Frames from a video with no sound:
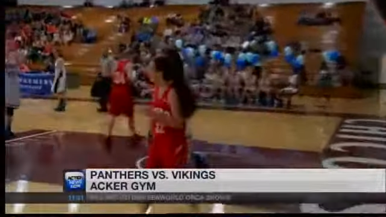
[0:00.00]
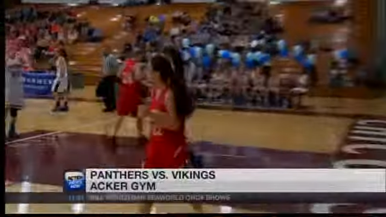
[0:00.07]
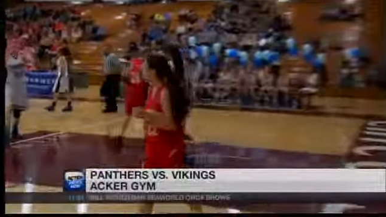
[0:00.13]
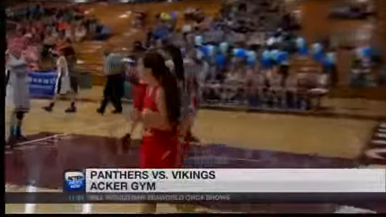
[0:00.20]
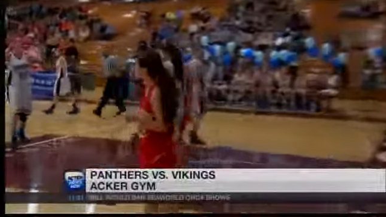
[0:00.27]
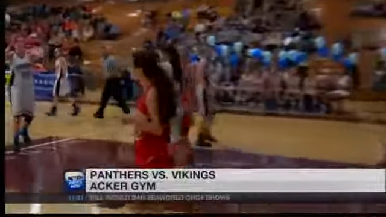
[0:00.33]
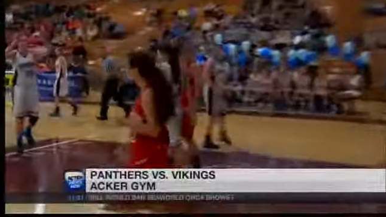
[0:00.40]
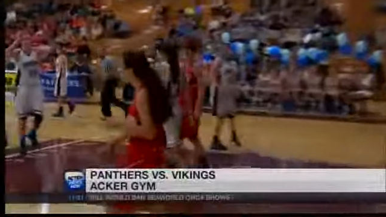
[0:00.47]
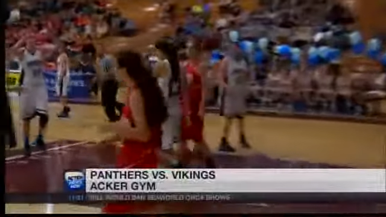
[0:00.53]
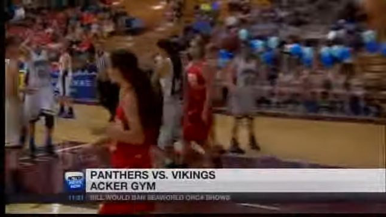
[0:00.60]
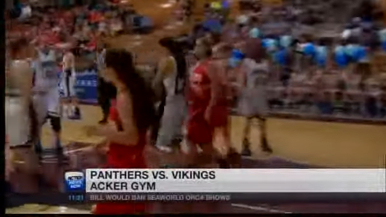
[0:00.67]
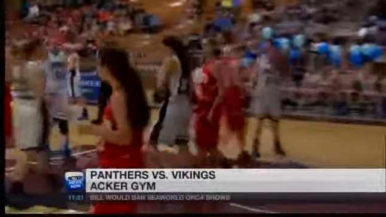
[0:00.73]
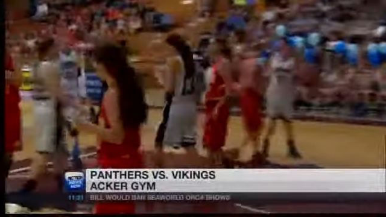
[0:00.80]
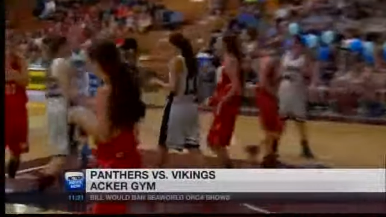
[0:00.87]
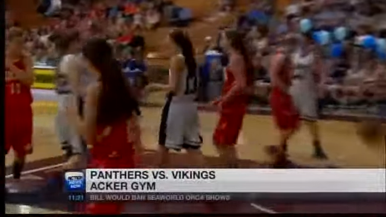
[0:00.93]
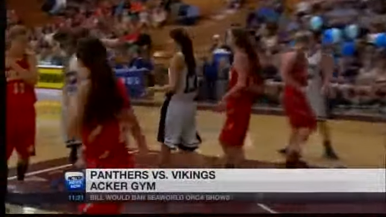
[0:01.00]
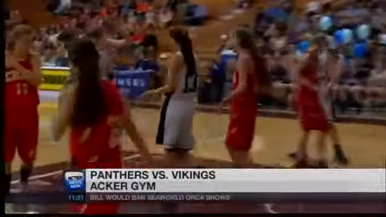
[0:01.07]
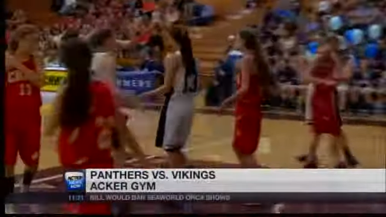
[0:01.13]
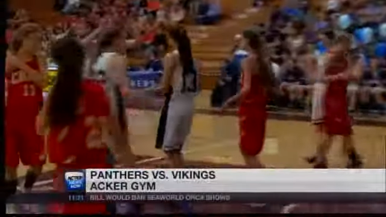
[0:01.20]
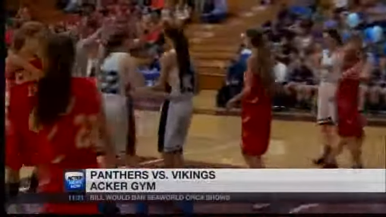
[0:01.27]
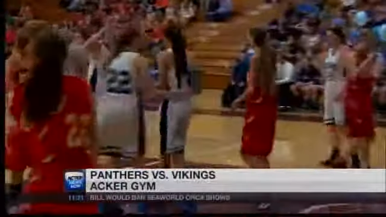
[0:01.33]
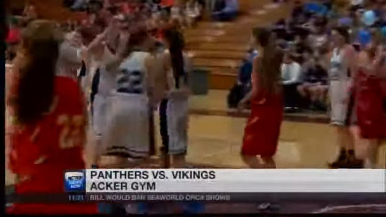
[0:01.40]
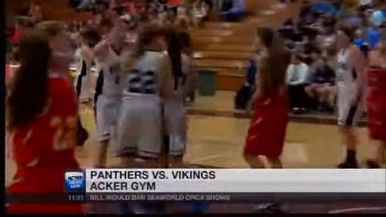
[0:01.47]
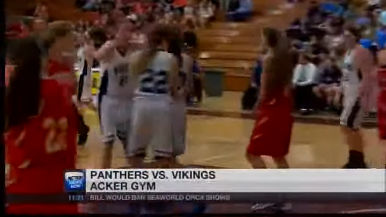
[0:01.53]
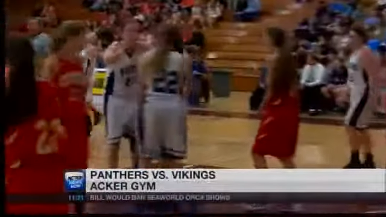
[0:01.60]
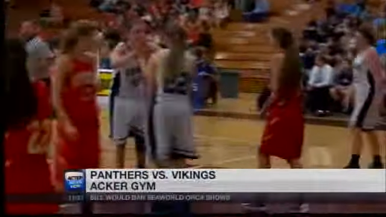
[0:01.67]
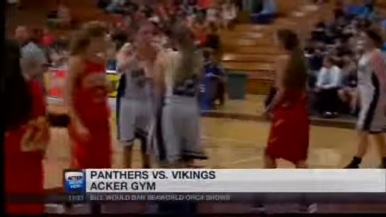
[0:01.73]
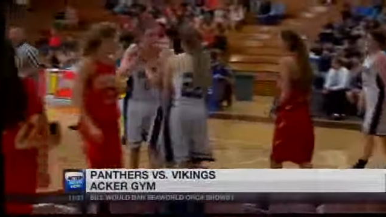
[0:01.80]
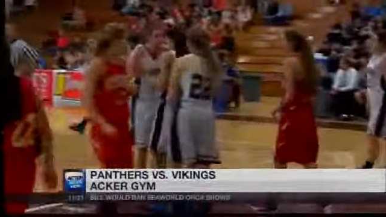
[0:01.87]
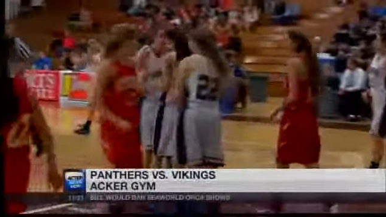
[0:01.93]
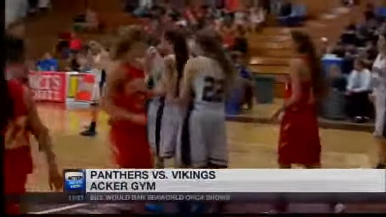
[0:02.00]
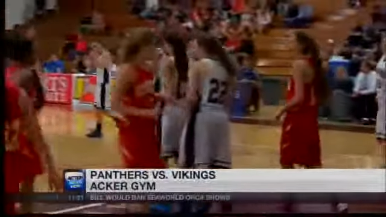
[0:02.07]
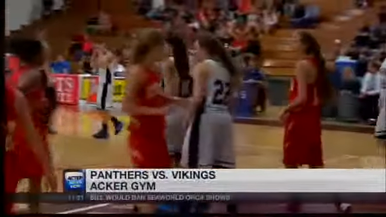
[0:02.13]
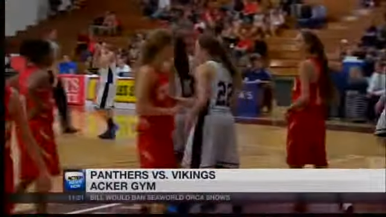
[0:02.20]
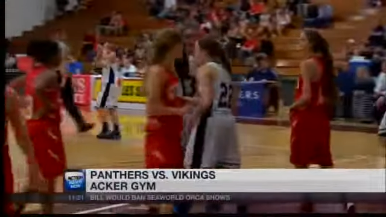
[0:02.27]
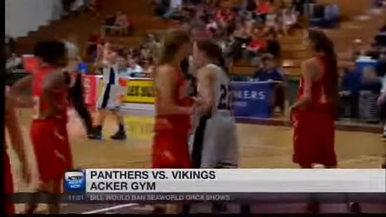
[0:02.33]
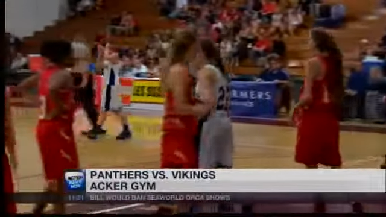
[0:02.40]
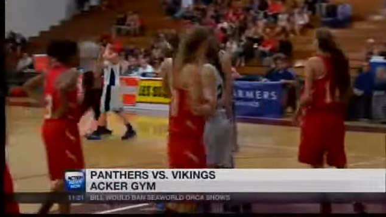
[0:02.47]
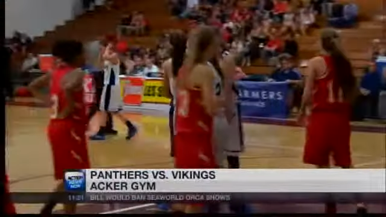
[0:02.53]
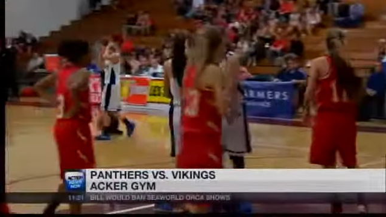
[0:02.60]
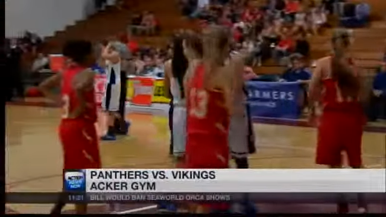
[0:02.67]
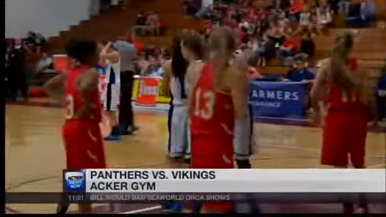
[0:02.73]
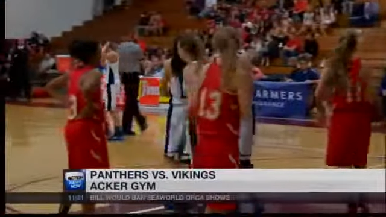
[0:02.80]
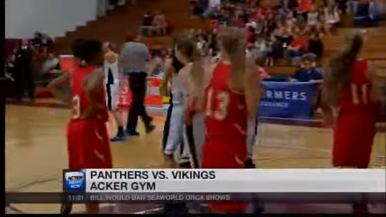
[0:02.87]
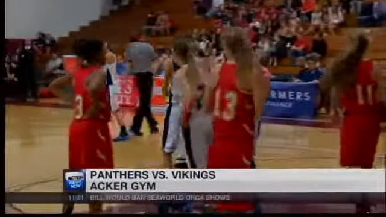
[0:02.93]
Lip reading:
Nobody's mouth can be seen.